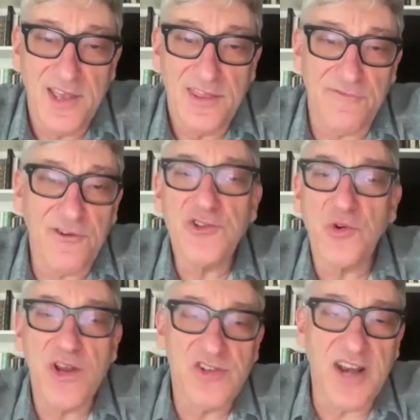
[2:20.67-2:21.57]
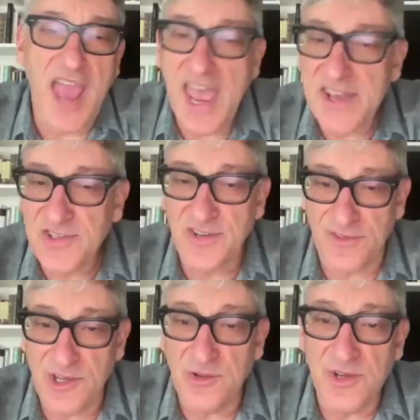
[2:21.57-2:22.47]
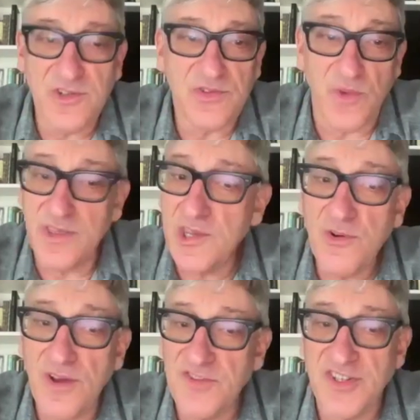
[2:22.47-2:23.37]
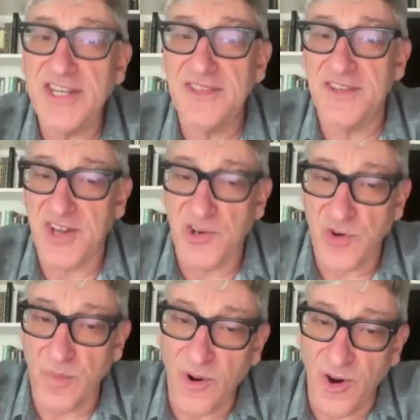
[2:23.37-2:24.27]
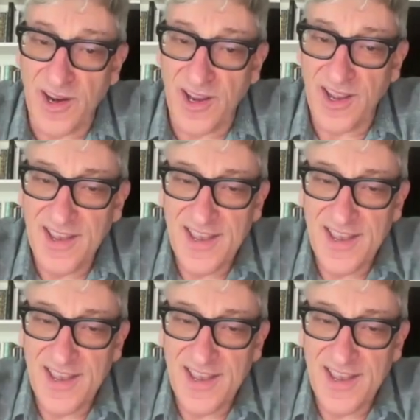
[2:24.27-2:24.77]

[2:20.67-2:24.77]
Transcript: The first question asked of you is whether you have seen the Central Park.